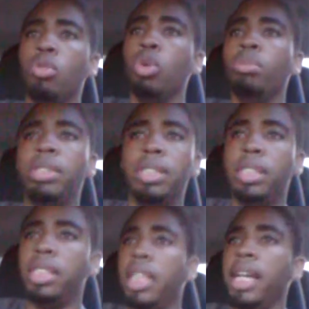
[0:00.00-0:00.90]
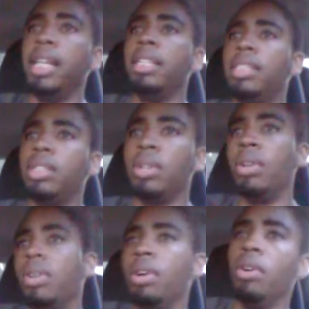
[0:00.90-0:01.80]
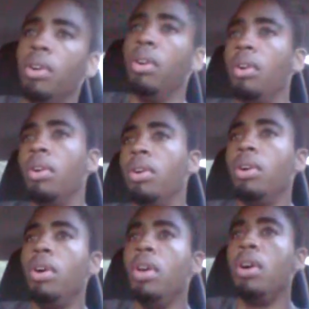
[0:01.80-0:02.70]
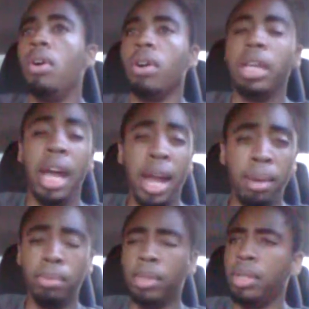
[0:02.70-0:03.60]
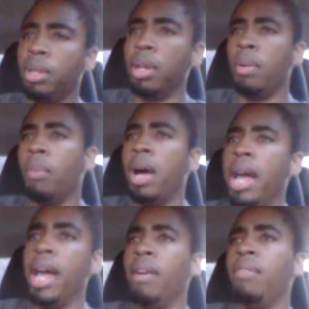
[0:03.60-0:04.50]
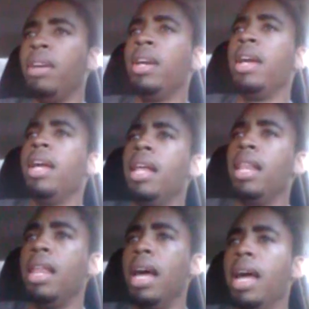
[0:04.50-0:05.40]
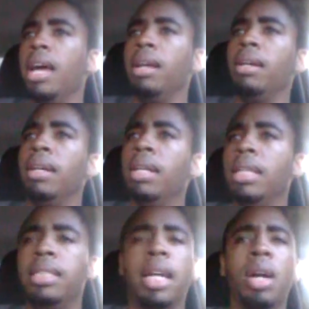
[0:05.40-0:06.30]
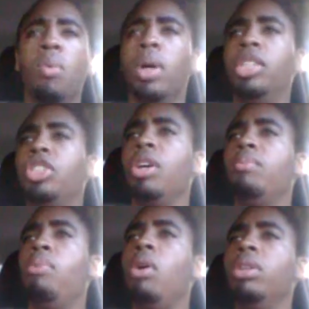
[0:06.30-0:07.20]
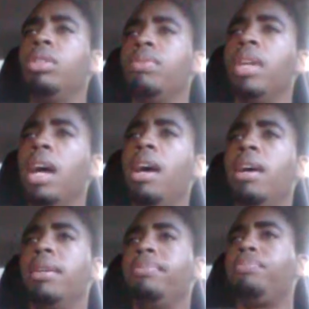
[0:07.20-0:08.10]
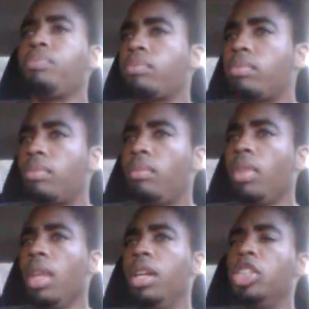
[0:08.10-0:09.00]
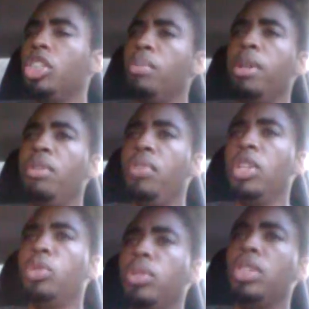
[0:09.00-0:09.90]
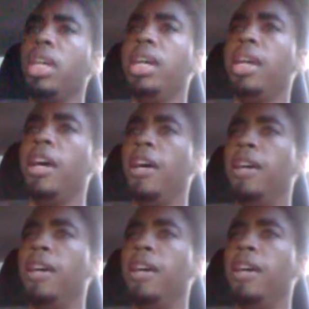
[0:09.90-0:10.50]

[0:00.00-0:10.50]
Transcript: groups and sets or camps and what have it, that take away certain parts of God. There's some individuals that,